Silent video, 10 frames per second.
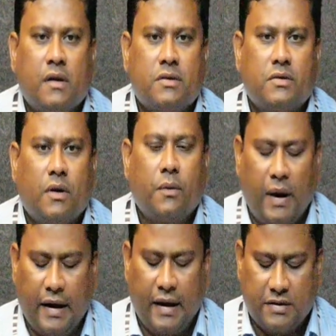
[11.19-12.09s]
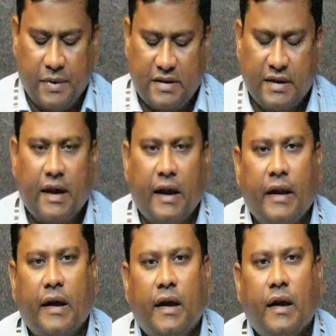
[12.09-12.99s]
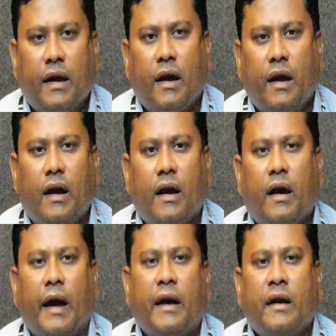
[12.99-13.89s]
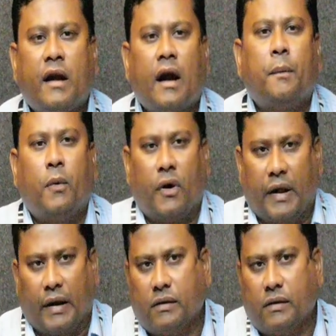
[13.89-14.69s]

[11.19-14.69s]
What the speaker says: So what is basically a N-gram model?